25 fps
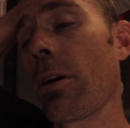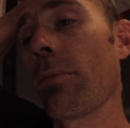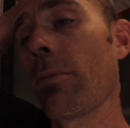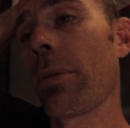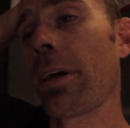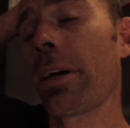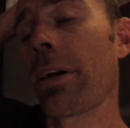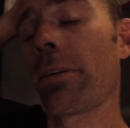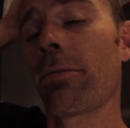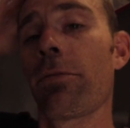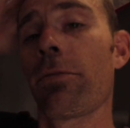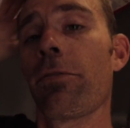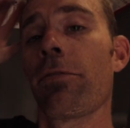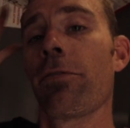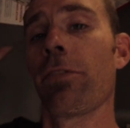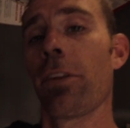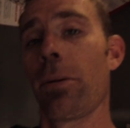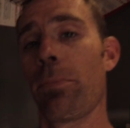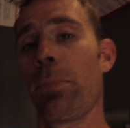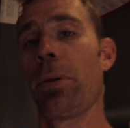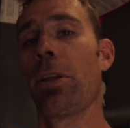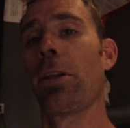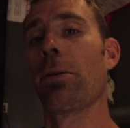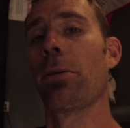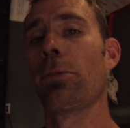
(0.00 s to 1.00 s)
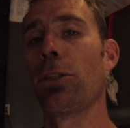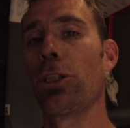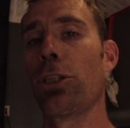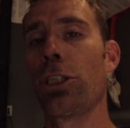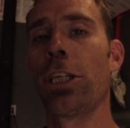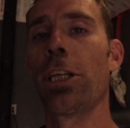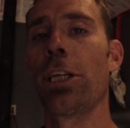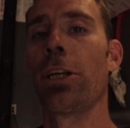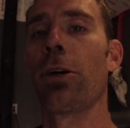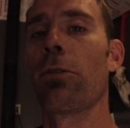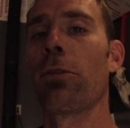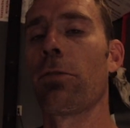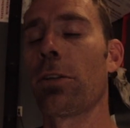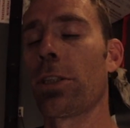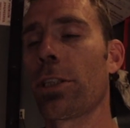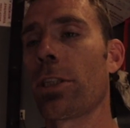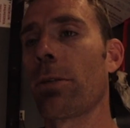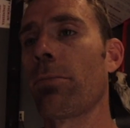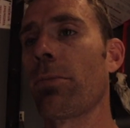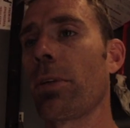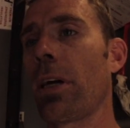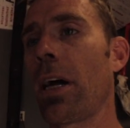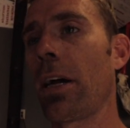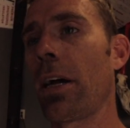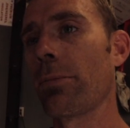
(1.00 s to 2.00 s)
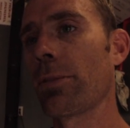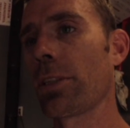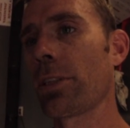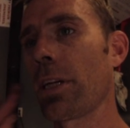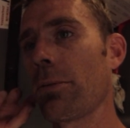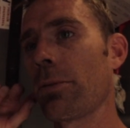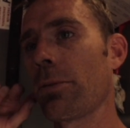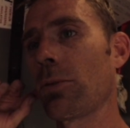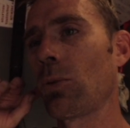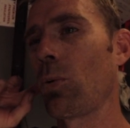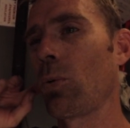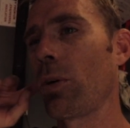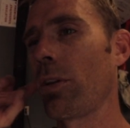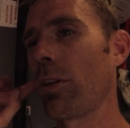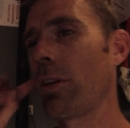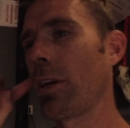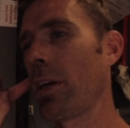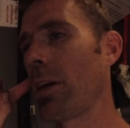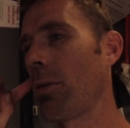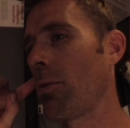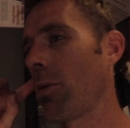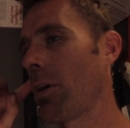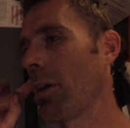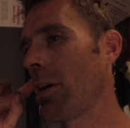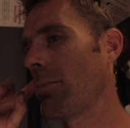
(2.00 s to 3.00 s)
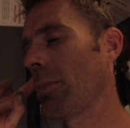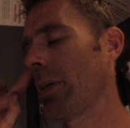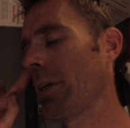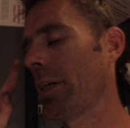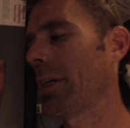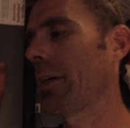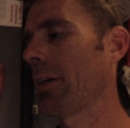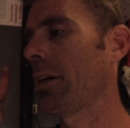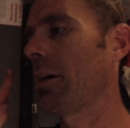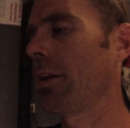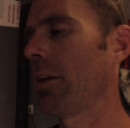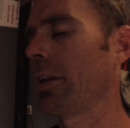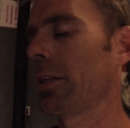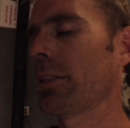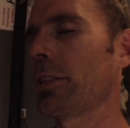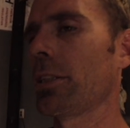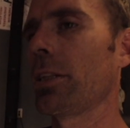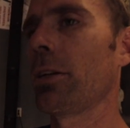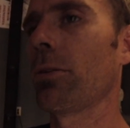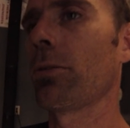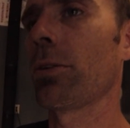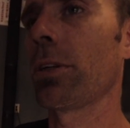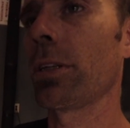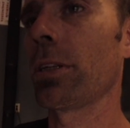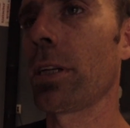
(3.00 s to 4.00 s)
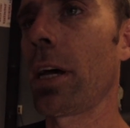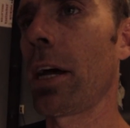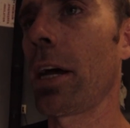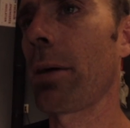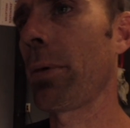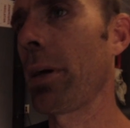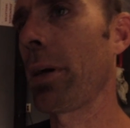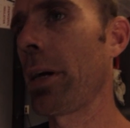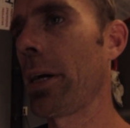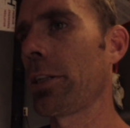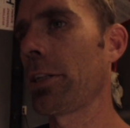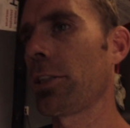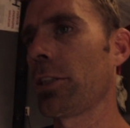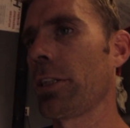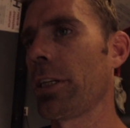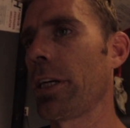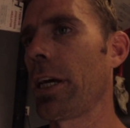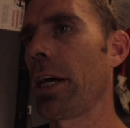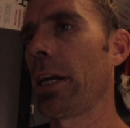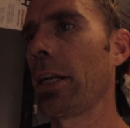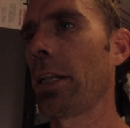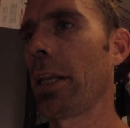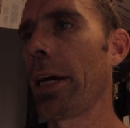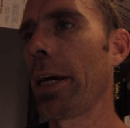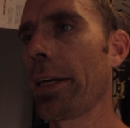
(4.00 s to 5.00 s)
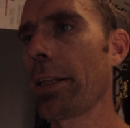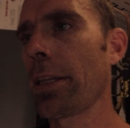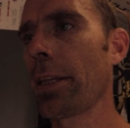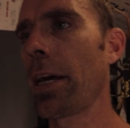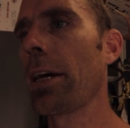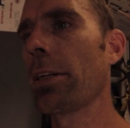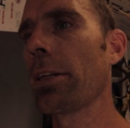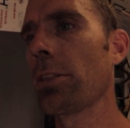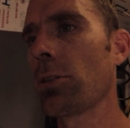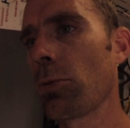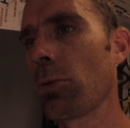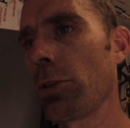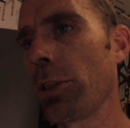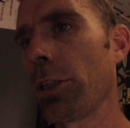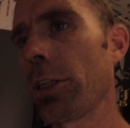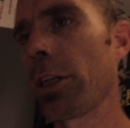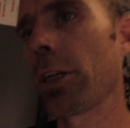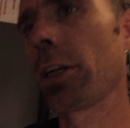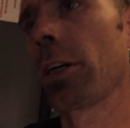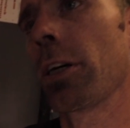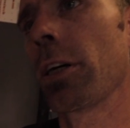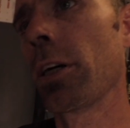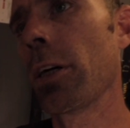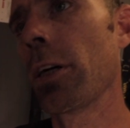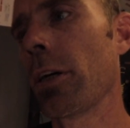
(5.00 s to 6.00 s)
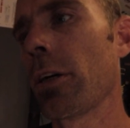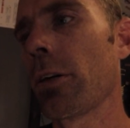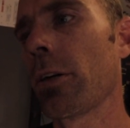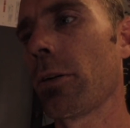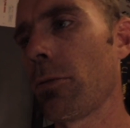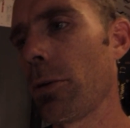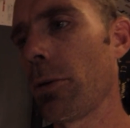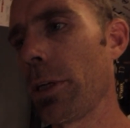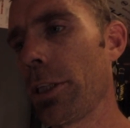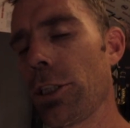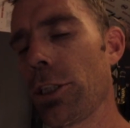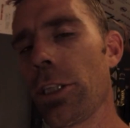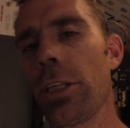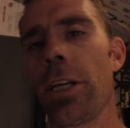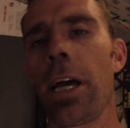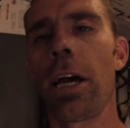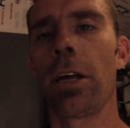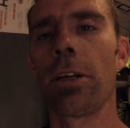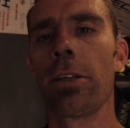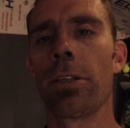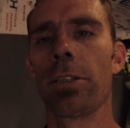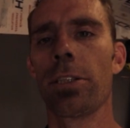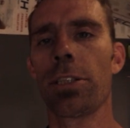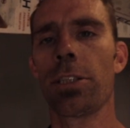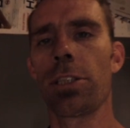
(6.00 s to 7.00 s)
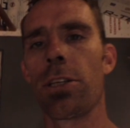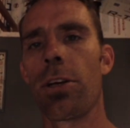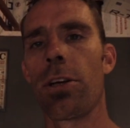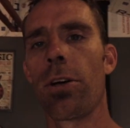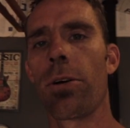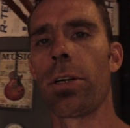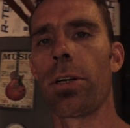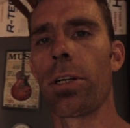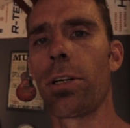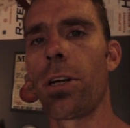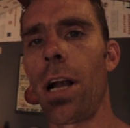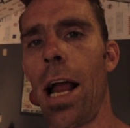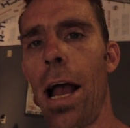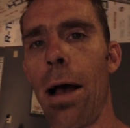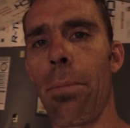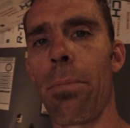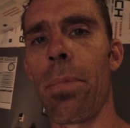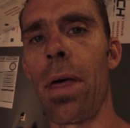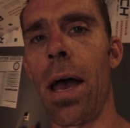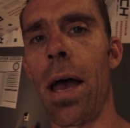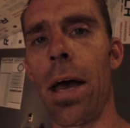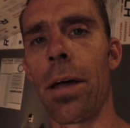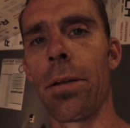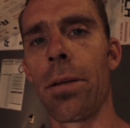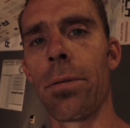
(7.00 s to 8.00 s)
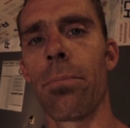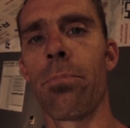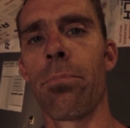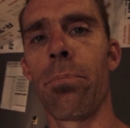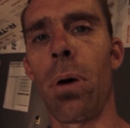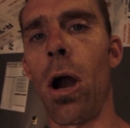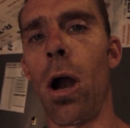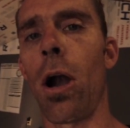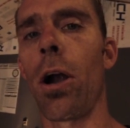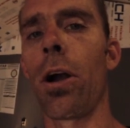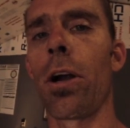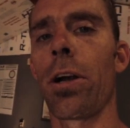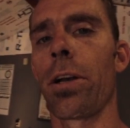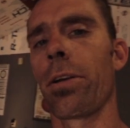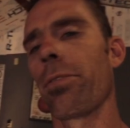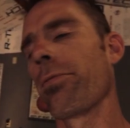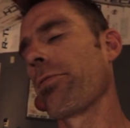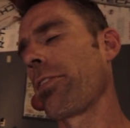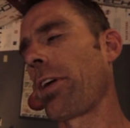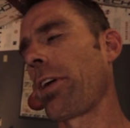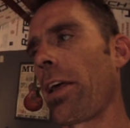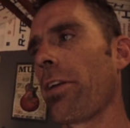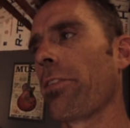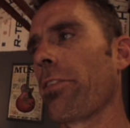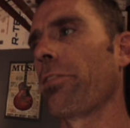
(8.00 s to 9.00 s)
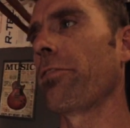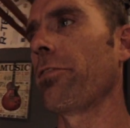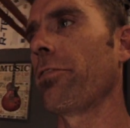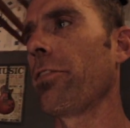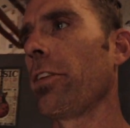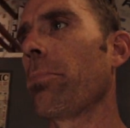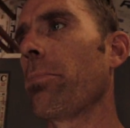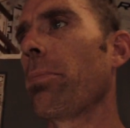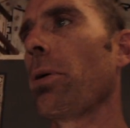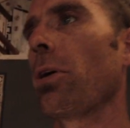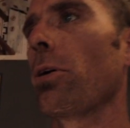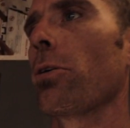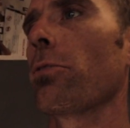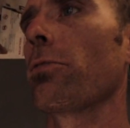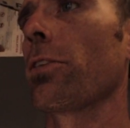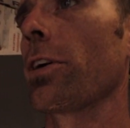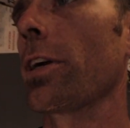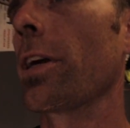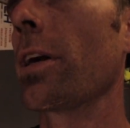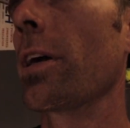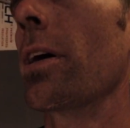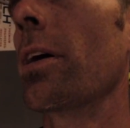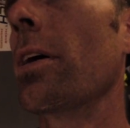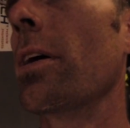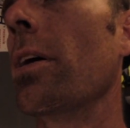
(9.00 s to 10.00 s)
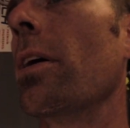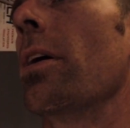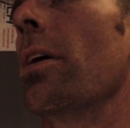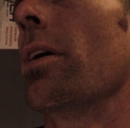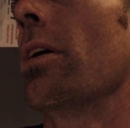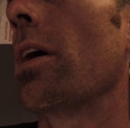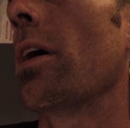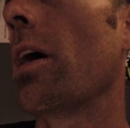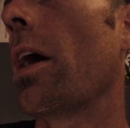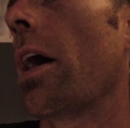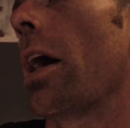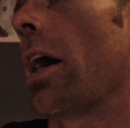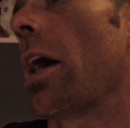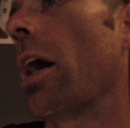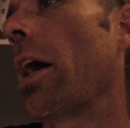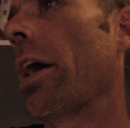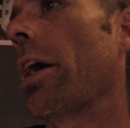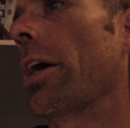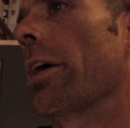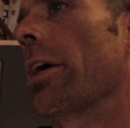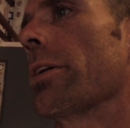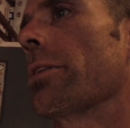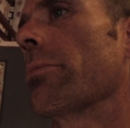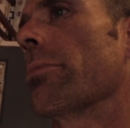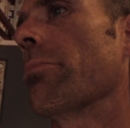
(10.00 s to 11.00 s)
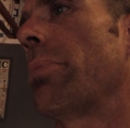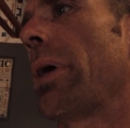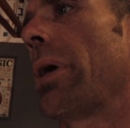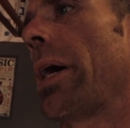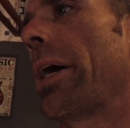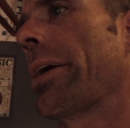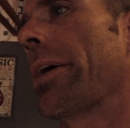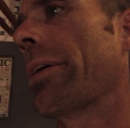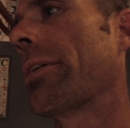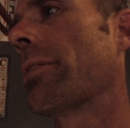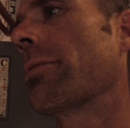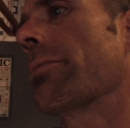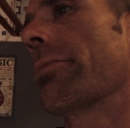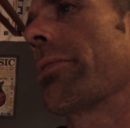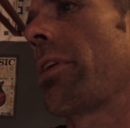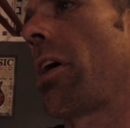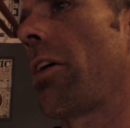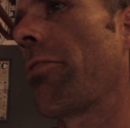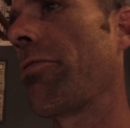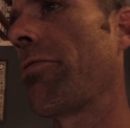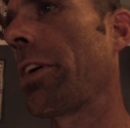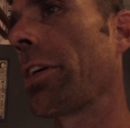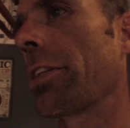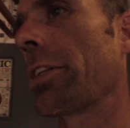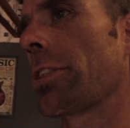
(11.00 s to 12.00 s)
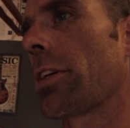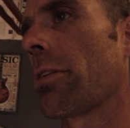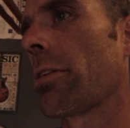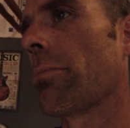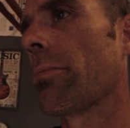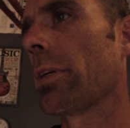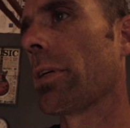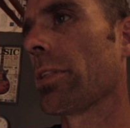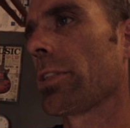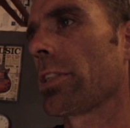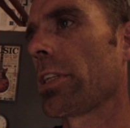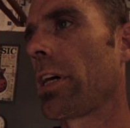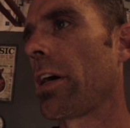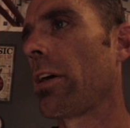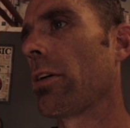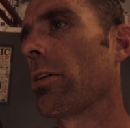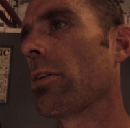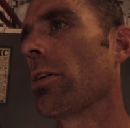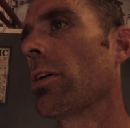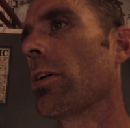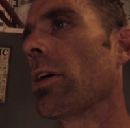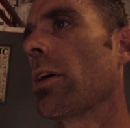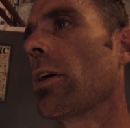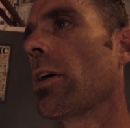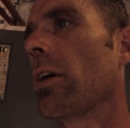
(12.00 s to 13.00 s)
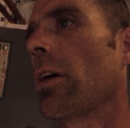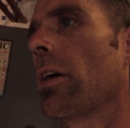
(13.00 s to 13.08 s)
I'm like flipping the machine over sometimes, that was one thing where I'm like, oh, that's the only time I actually kind of like that is when you're reaching down in the snow to grab that bar and kind of flip it over. Uh, but I'll figure something else out.